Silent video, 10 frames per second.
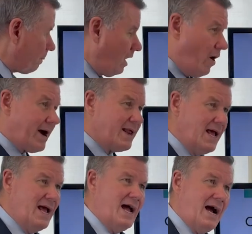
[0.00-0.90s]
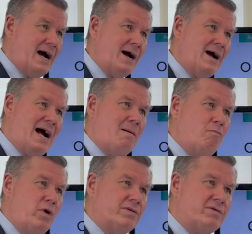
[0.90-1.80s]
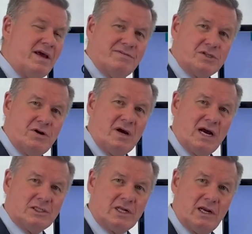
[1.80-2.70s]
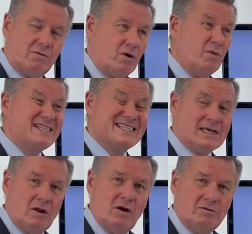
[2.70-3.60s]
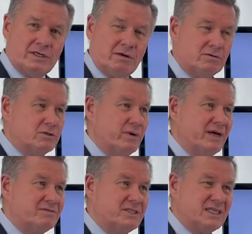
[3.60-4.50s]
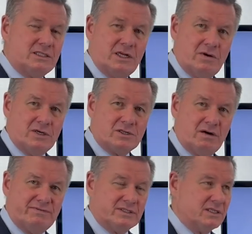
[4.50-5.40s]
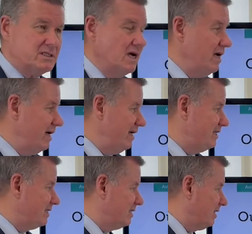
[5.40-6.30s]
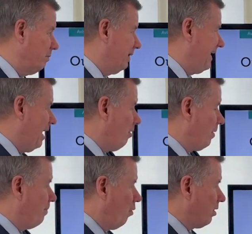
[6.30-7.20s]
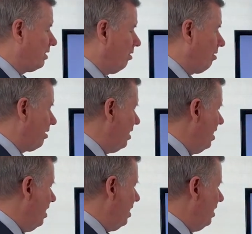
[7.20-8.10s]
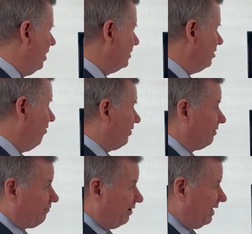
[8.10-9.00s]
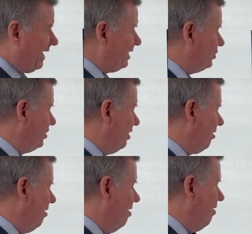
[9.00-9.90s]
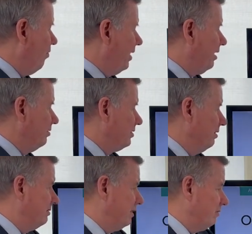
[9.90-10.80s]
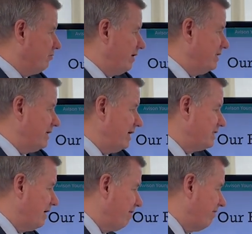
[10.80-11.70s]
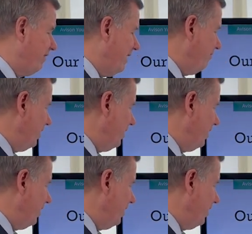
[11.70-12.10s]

All right. Uh, I'm with the Avison Young Hospitality Group. We sell hotels. We have 60 U.S. offices, and this is simply our report card. Uh, so the for last year, we closed a hotel transaction every five